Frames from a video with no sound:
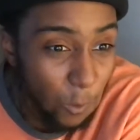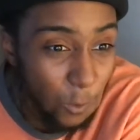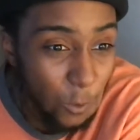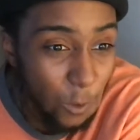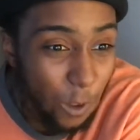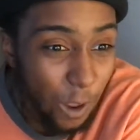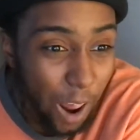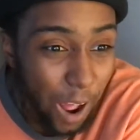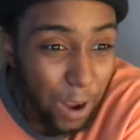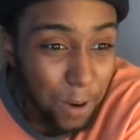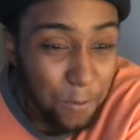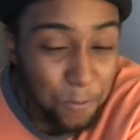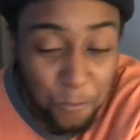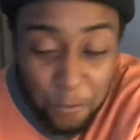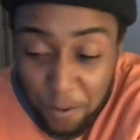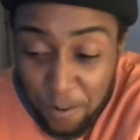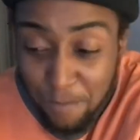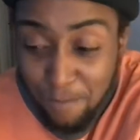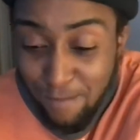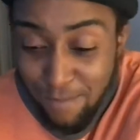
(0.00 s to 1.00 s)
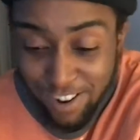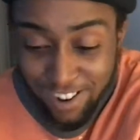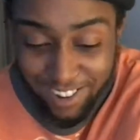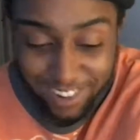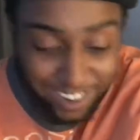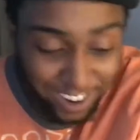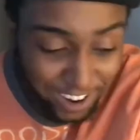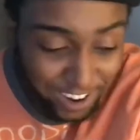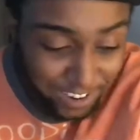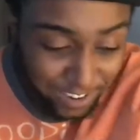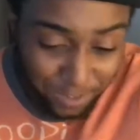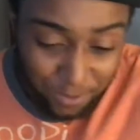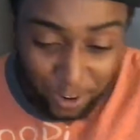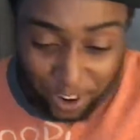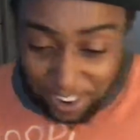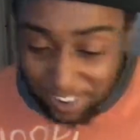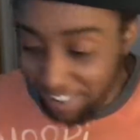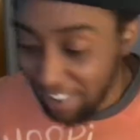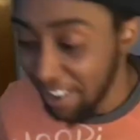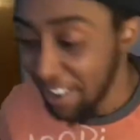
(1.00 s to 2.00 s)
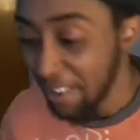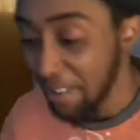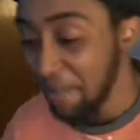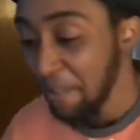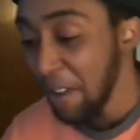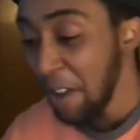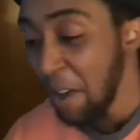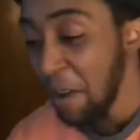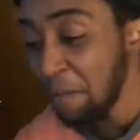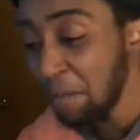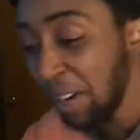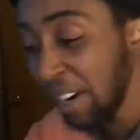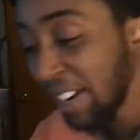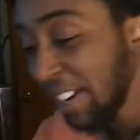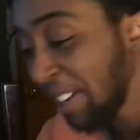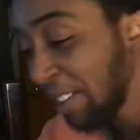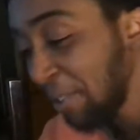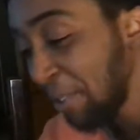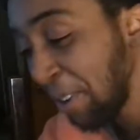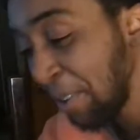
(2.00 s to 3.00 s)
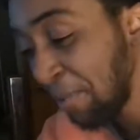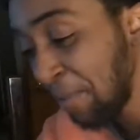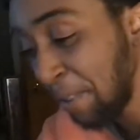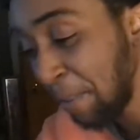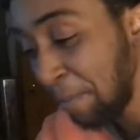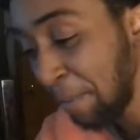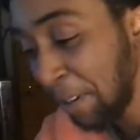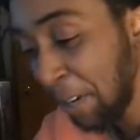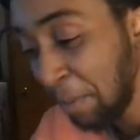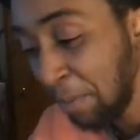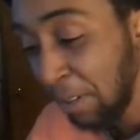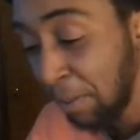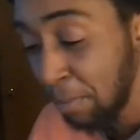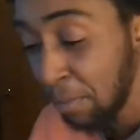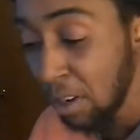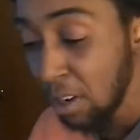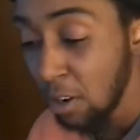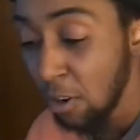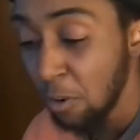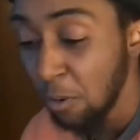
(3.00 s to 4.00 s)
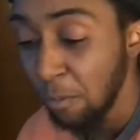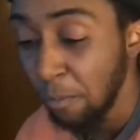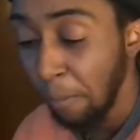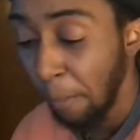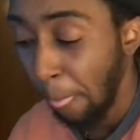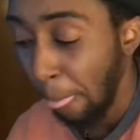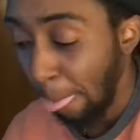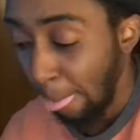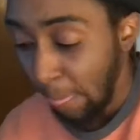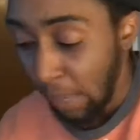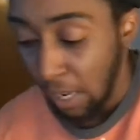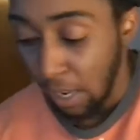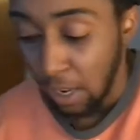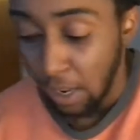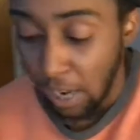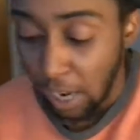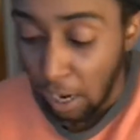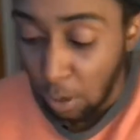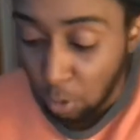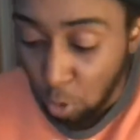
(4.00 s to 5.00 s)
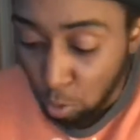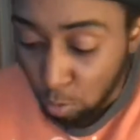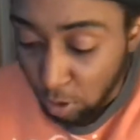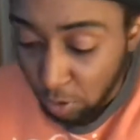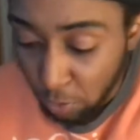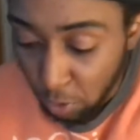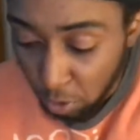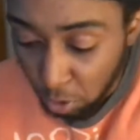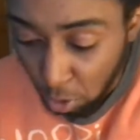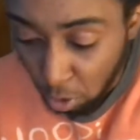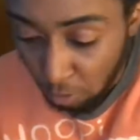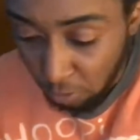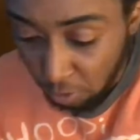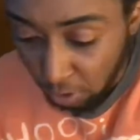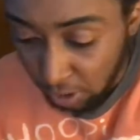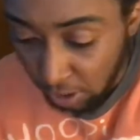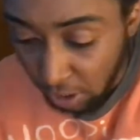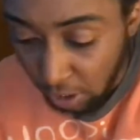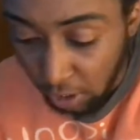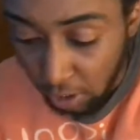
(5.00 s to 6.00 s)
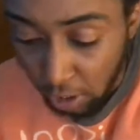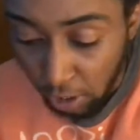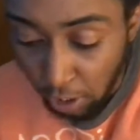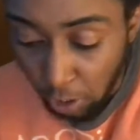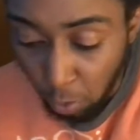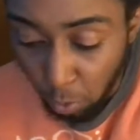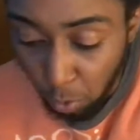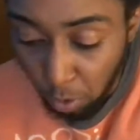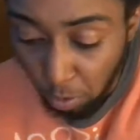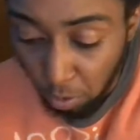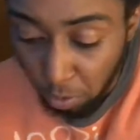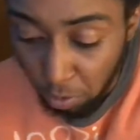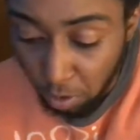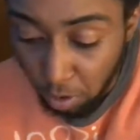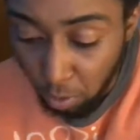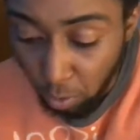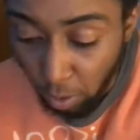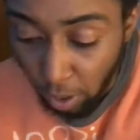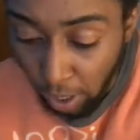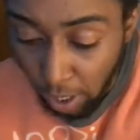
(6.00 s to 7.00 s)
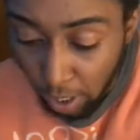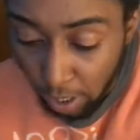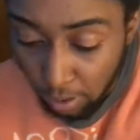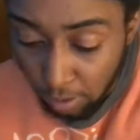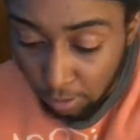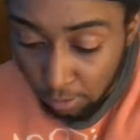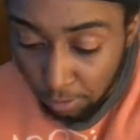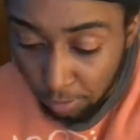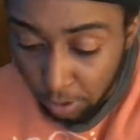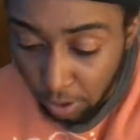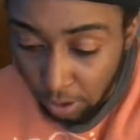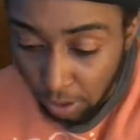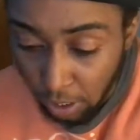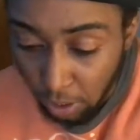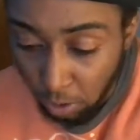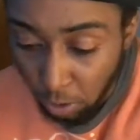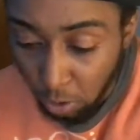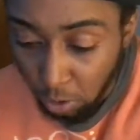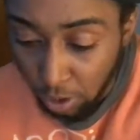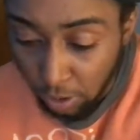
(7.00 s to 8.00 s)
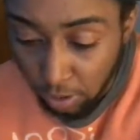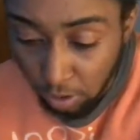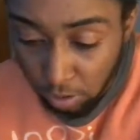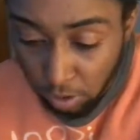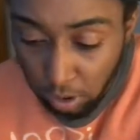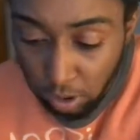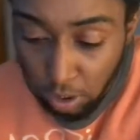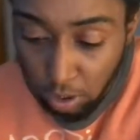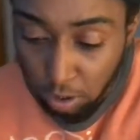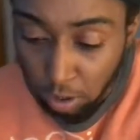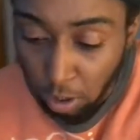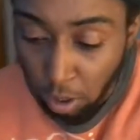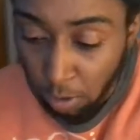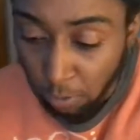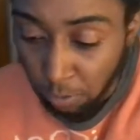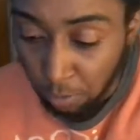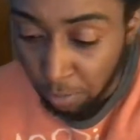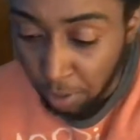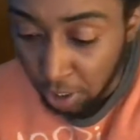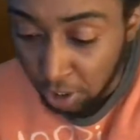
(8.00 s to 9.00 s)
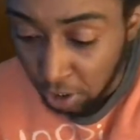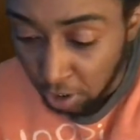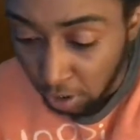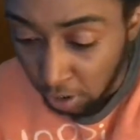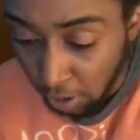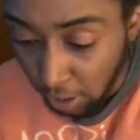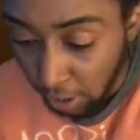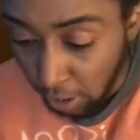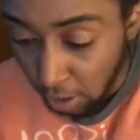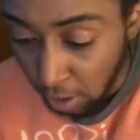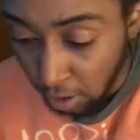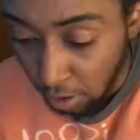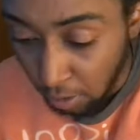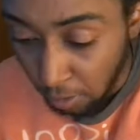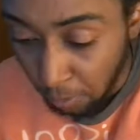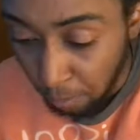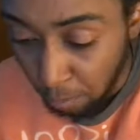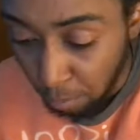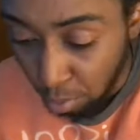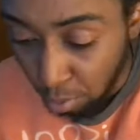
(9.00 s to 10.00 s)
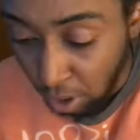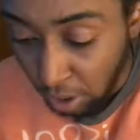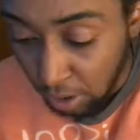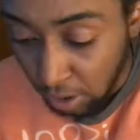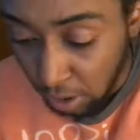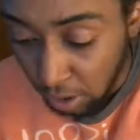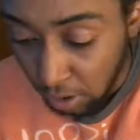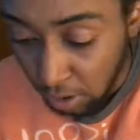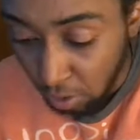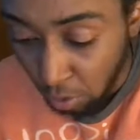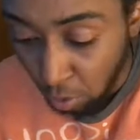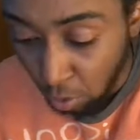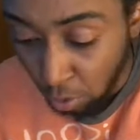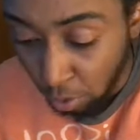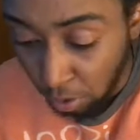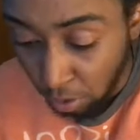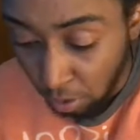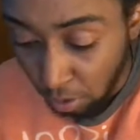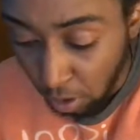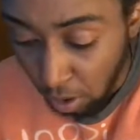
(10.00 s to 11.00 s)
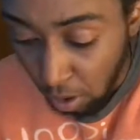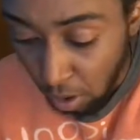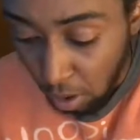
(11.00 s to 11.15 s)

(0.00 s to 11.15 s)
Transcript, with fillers: I want my skates right now, but I gotta wait for them to come in the mail. I almost for thought for a second that they weren't going to arrive because of how long it took to get the confirmation that they had um, processed the order.